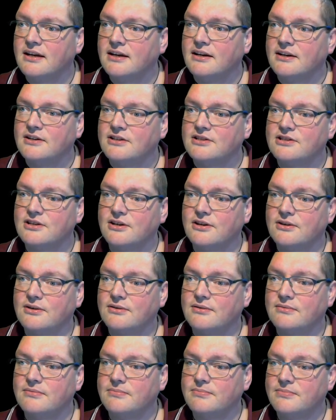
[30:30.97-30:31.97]

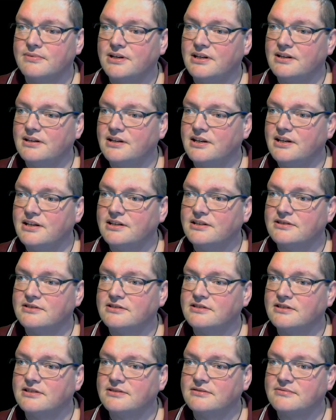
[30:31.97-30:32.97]
So it links
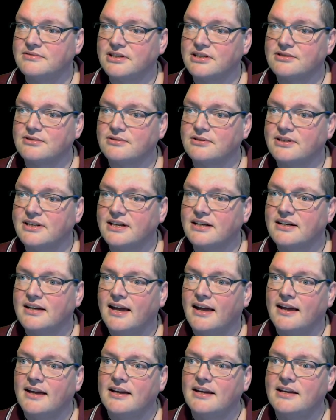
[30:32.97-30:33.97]
and does all that.
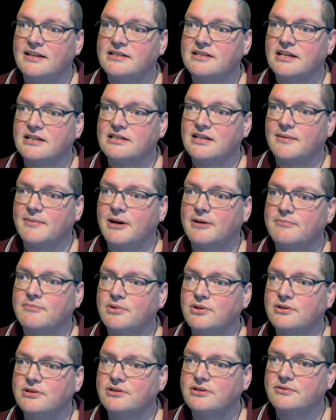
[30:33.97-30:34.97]
It sets up our
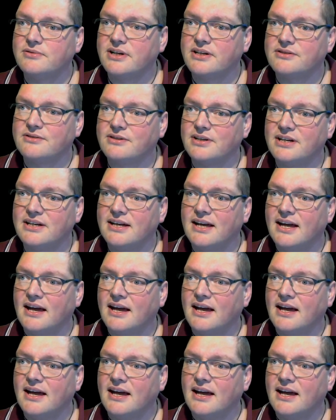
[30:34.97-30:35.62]
Moodle directory.